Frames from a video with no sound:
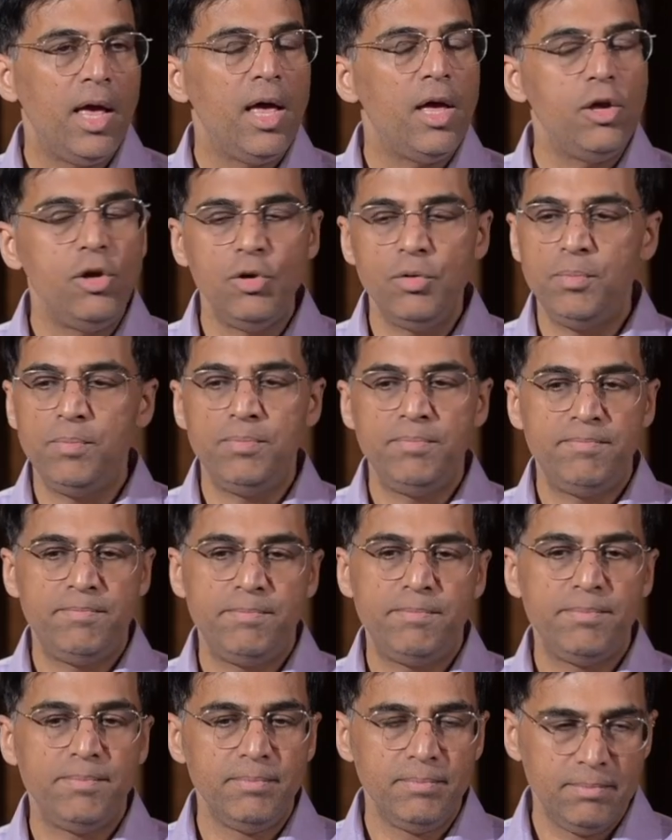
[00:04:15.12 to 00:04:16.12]
You
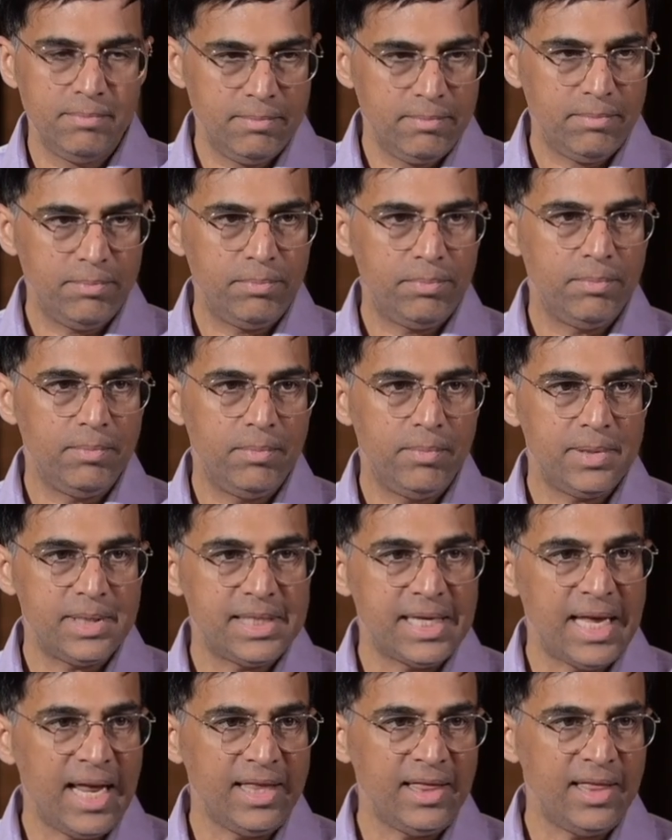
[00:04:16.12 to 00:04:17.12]

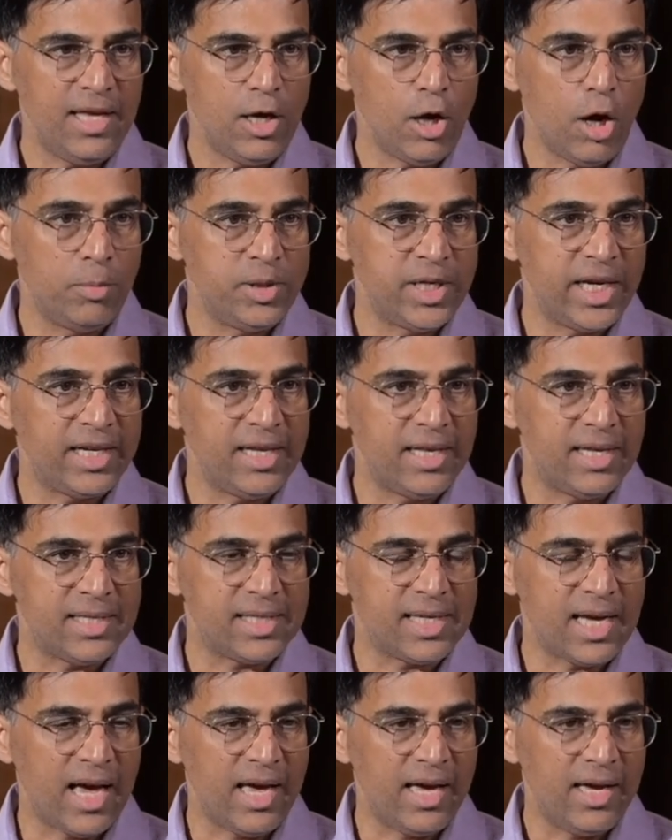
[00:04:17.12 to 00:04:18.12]
select the object in the
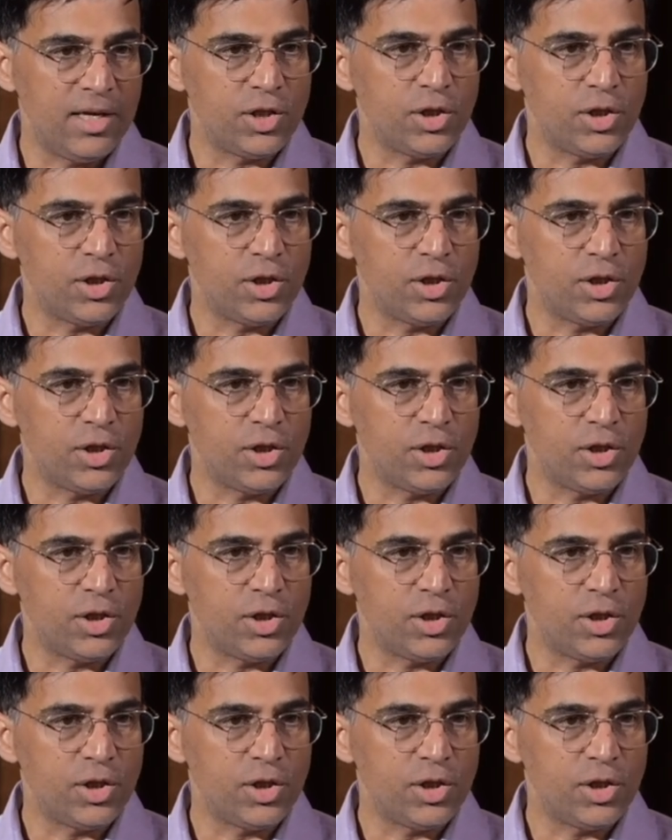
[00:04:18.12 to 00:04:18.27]
sky.